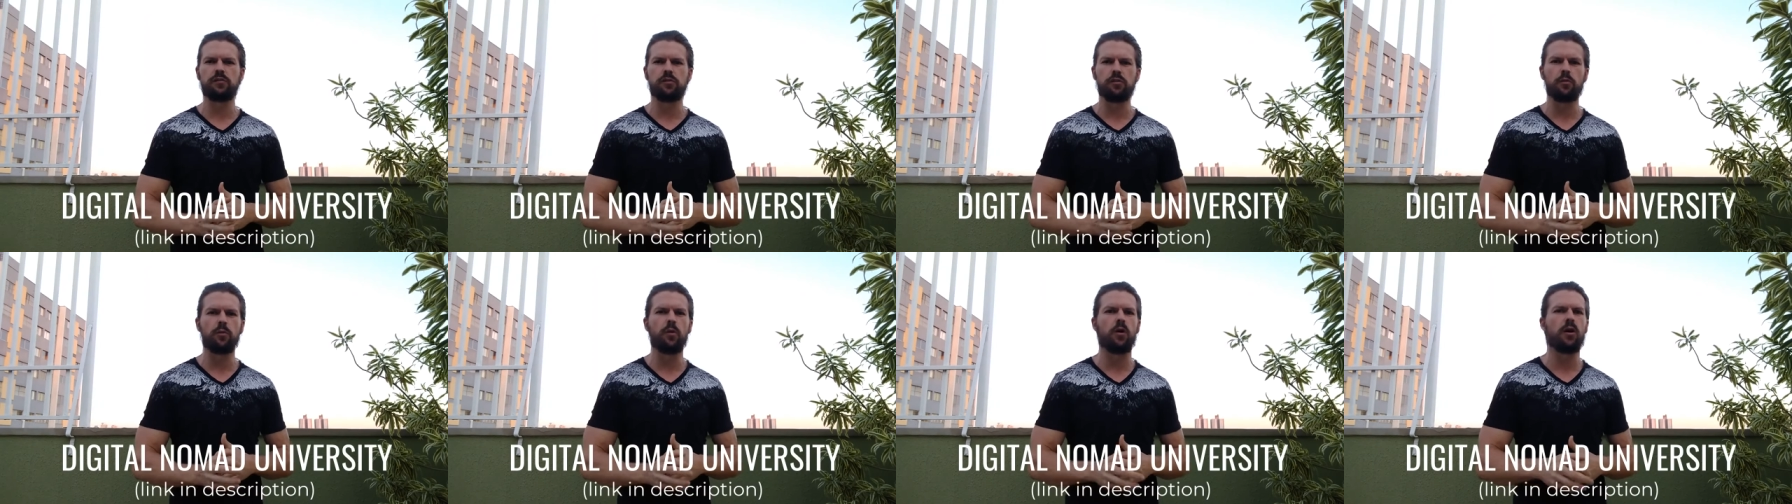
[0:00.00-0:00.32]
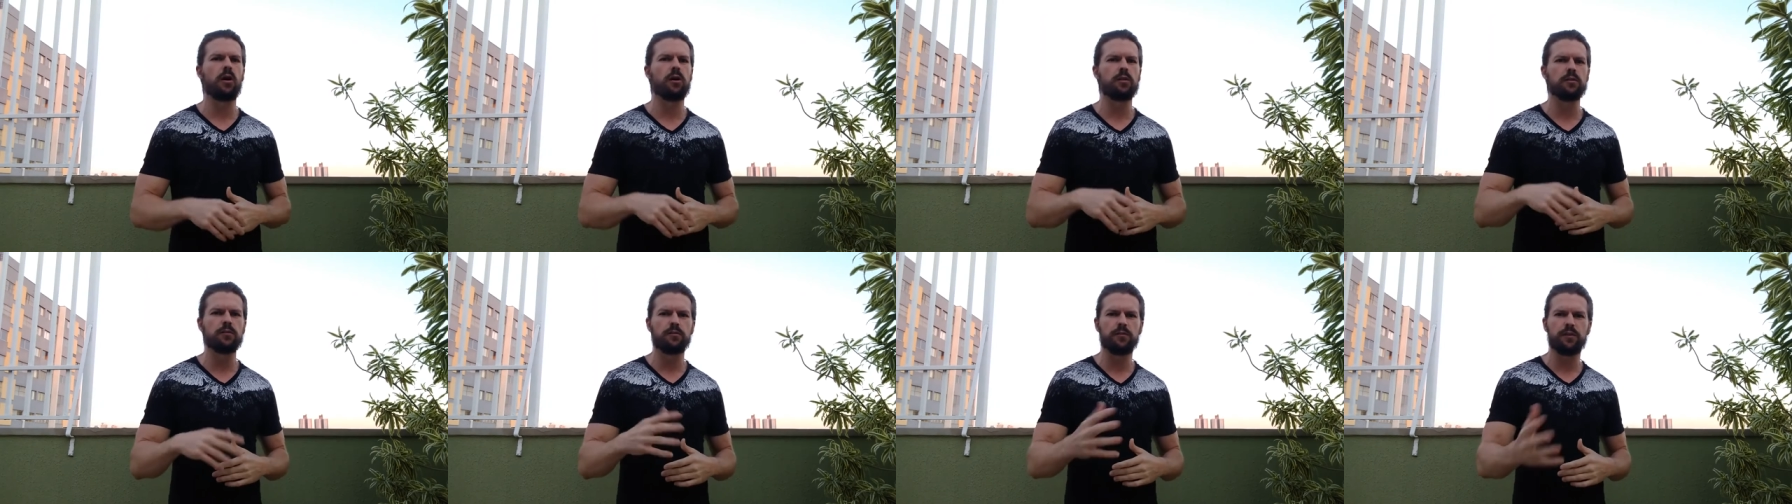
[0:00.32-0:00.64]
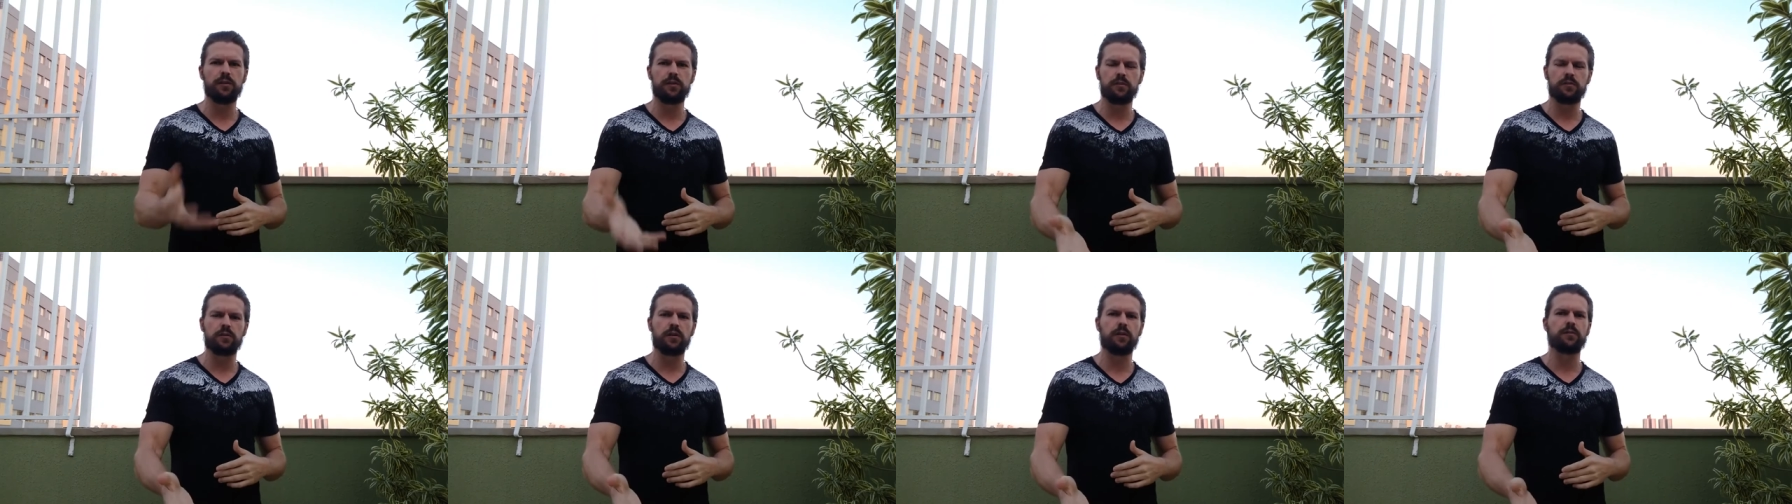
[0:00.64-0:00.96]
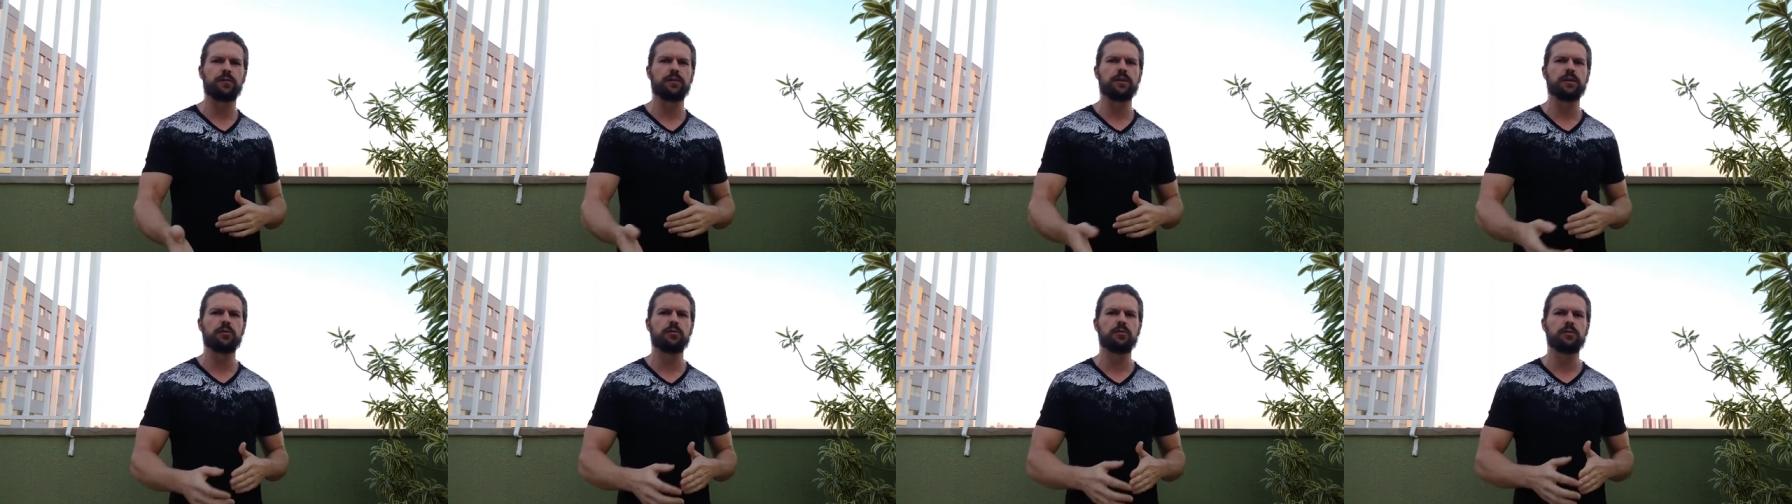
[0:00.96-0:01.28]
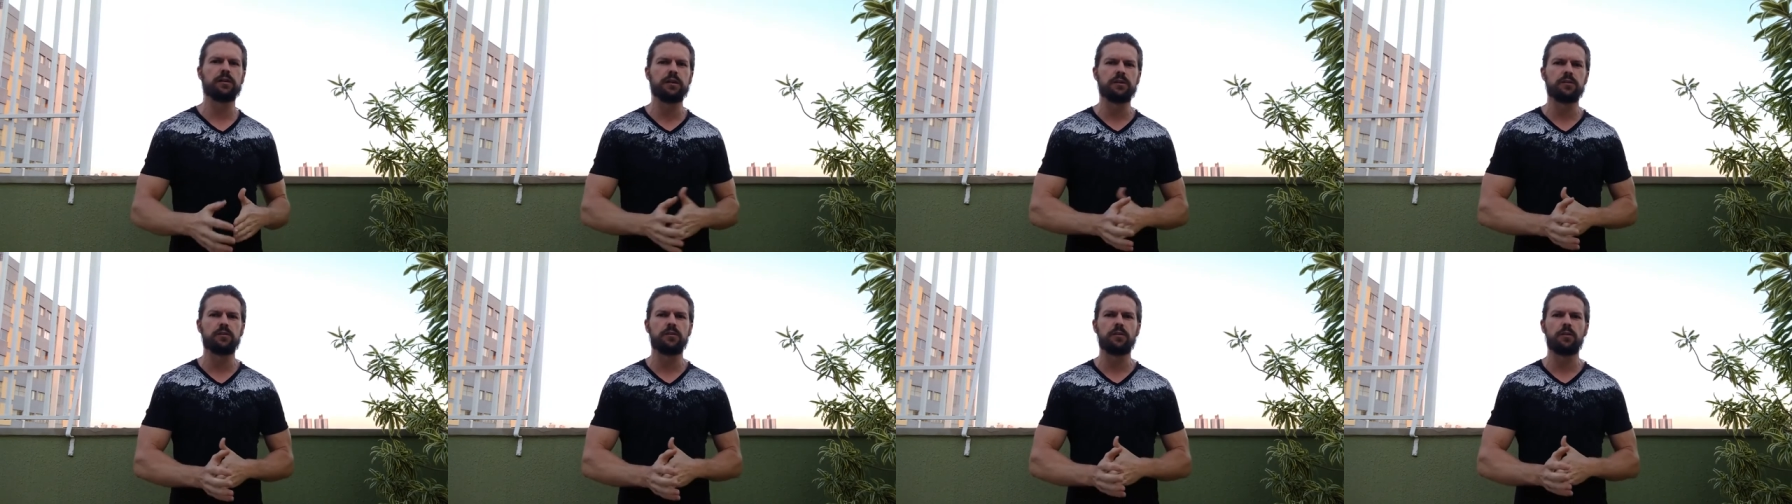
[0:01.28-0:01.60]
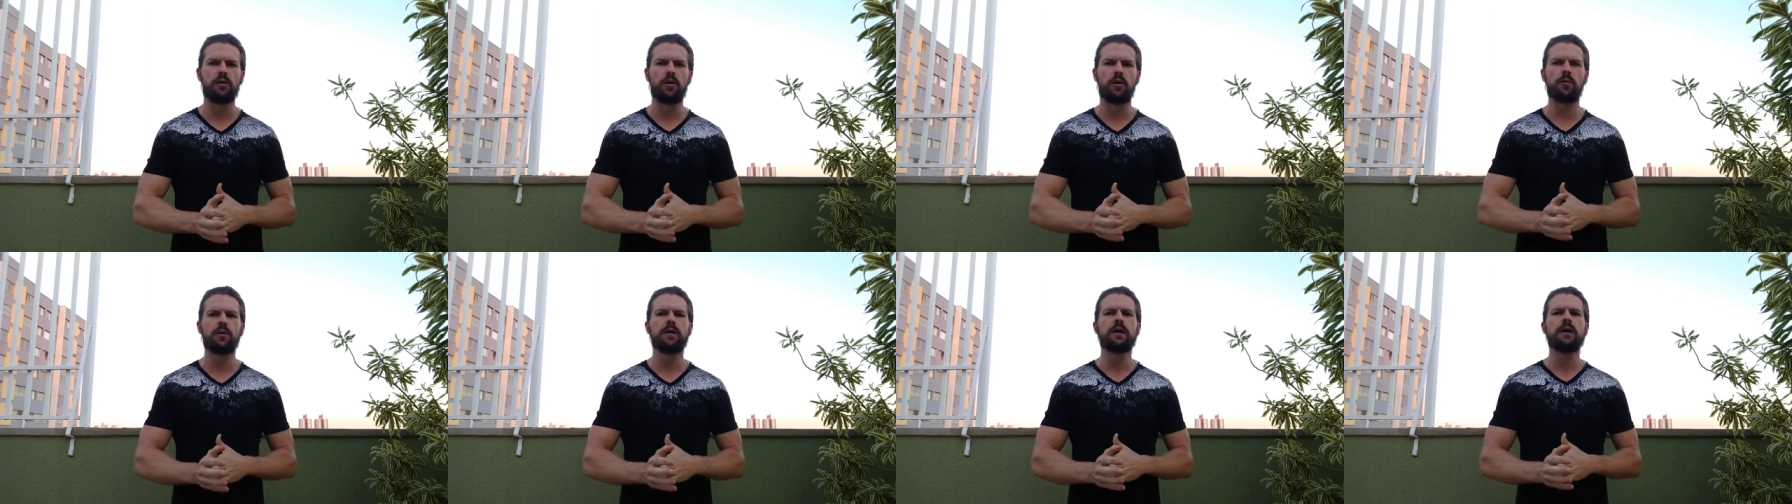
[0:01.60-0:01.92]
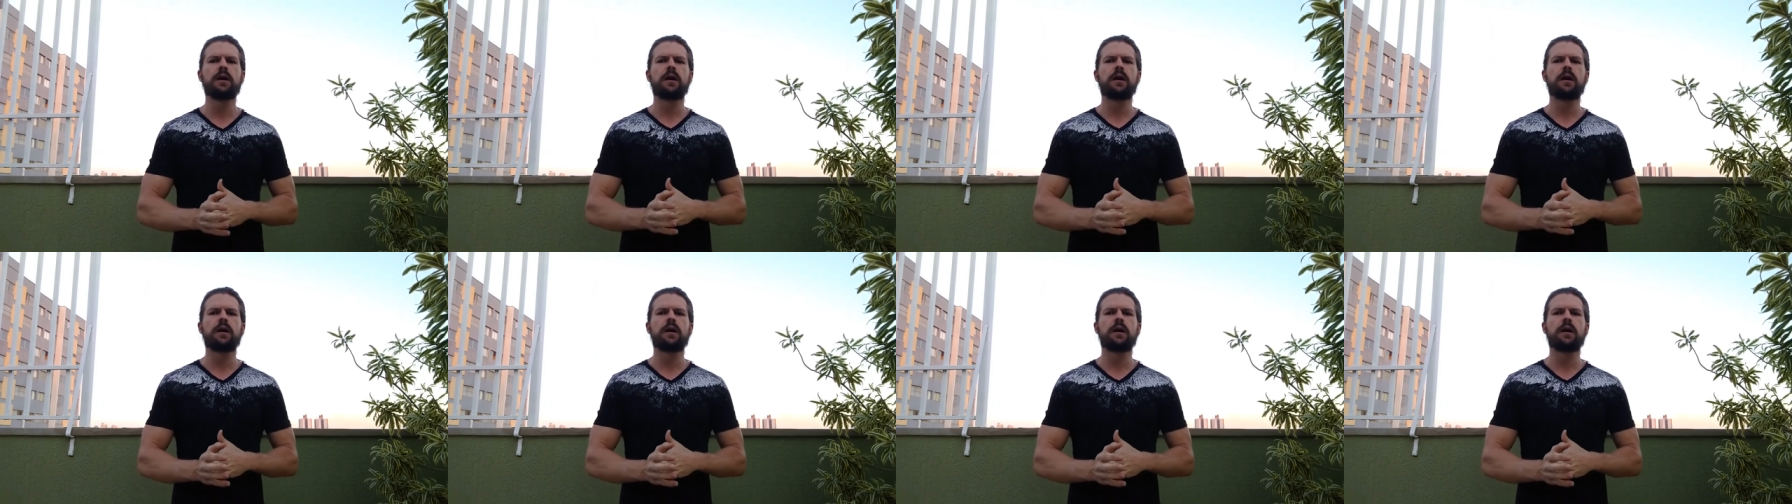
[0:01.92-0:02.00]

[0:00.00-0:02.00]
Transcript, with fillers: you all of the stuff that you need to know